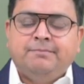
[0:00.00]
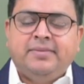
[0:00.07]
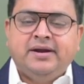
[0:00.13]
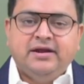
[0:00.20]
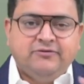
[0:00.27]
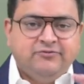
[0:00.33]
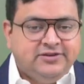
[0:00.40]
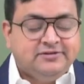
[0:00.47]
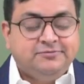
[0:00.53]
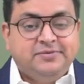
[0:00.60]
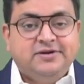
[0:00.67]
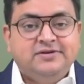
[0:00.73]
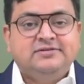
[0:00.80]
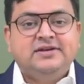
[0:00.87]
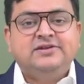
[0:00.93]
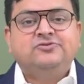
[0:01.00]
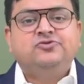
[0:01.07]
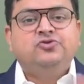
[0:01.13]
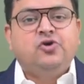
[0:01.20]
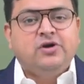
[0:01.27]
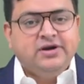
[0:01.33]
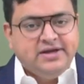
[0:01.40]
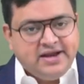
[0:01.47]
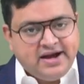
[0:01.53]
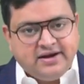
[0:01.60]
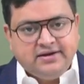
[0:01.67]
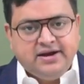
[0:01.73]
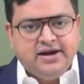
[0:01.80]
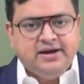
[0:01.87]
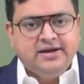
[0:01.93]
But if this person is not
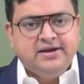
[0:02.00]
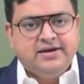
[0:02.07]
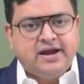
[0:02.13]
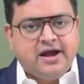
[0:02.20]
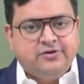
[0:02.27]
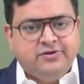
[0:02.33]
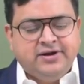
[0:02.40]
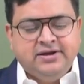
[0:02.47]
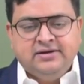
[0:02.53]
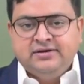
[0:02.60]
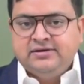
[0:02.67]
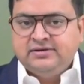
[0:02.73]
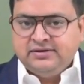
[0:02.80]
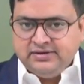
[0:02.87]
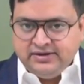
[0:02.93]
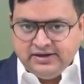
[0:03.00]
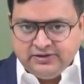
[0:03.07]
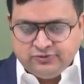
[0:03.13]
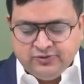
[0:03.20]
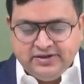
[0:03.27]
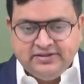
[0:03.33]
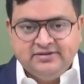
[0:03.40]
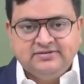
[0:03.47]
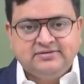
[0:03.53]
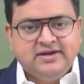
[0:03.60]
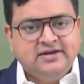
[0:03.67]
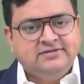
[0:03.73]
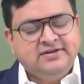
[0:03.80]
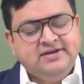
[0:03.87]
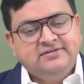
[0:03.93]
getting gratuity, so in this
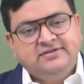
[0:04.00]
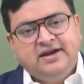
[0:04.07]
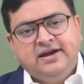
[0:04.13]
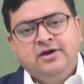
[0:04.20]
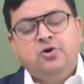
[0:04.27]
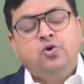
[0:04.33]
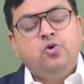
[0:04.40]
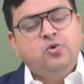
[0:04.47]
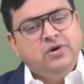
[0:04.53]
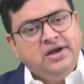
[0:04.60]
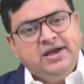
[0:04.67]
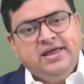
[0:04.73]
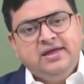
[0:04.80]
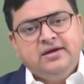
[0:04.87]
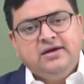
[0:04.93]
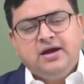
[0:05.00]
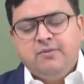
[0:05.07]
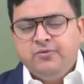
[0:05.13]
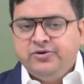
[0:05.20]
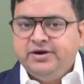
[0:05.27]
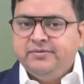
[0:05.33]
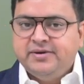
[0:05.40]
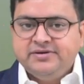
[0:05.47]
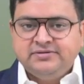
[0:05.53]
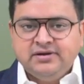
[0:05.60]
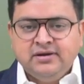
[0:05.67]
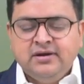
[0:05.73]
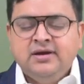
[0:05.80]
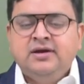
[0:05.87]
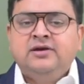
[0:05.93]
case, he is getting only commuted
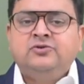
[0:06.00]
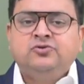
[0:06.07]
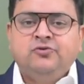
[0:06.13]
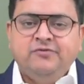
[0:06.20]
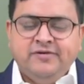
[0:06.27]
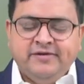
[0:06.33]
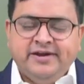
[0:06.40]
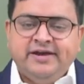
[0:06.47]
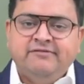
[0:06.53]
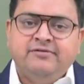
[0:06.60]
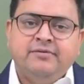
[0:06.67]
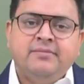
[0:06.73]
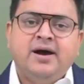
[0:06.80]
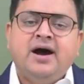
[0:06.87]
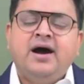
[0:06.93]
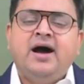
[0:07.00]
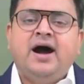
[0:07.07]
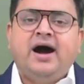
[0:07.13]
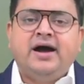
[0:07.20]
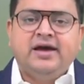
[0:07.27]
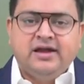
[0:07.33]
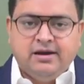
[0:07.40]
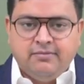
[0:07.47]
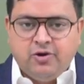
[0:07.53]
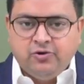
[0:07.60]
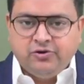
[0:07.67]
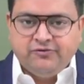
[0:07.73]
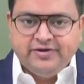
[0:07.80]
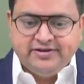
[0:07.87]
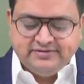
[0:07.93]
pension, so we will give him a higher
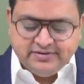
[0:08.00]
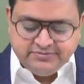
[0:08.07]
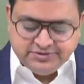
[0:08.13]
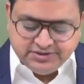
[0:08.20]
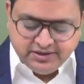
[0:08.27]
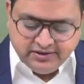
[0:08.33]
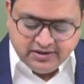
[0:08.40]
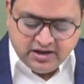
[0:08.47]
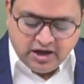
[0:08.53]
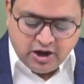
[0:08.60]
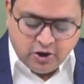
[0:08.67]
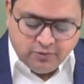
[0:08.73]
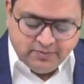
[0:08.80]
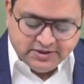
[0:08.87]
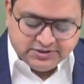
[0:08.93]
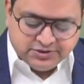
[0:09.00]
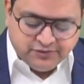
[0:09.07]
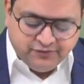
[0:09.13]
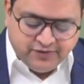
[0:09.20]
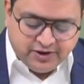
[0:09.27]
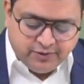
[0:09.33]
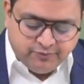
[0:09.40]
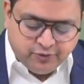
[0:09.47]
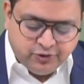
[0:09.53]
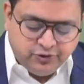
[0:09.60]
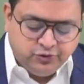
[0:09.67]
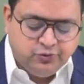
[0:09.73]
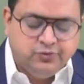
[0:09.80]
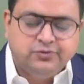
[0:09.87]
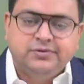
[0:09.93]
amount of exemption. How much? 1
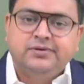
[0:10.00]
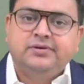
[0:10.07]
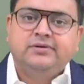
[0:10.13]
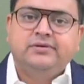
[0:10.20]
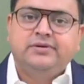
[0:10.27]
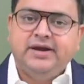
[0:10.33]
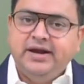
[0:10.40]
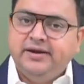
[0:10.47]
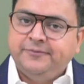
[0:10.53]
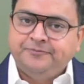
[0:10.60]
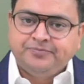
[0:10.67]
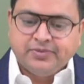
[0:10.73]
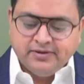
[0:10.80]
upon 2, right?